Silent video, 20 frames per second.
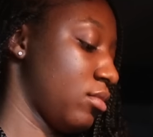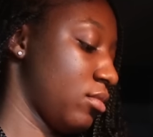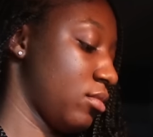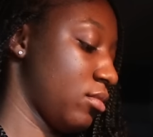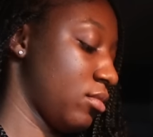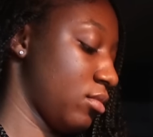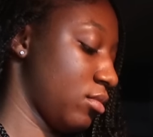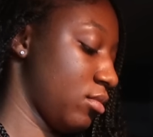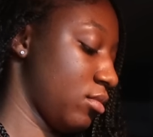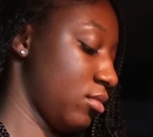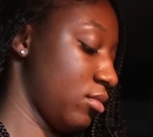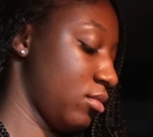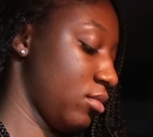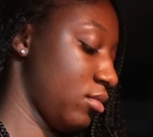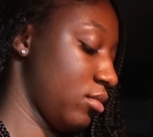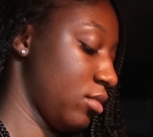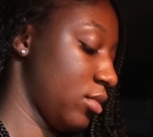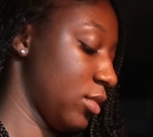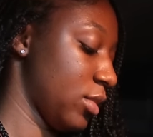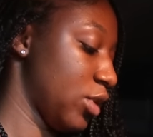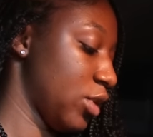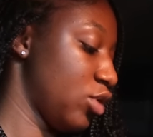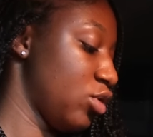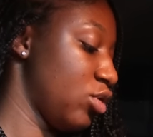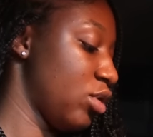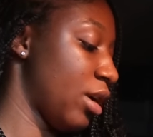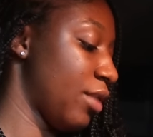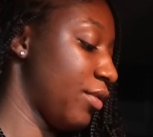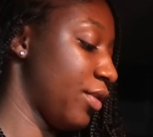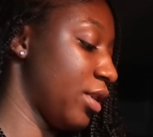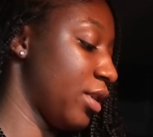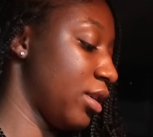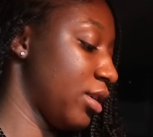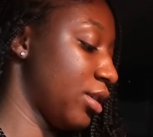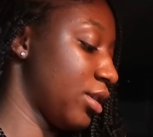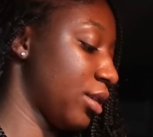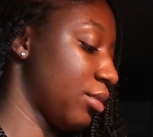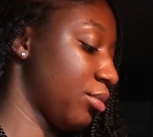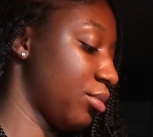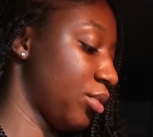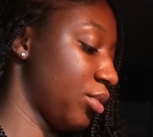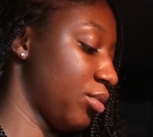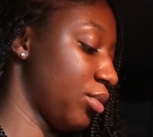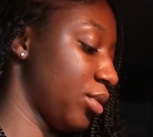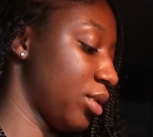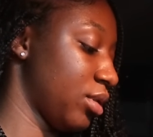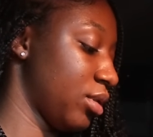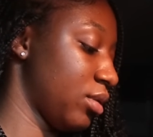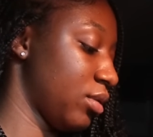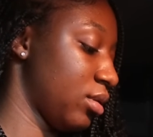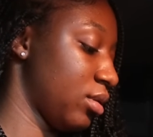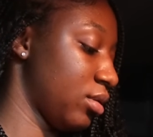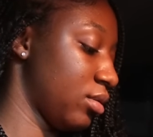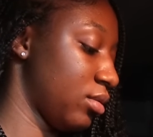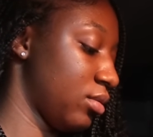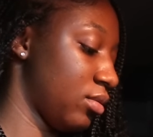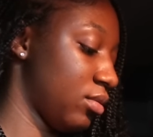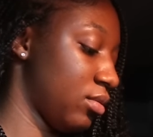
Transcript: I have to cut it. Do you have any shot? Let give one mistake.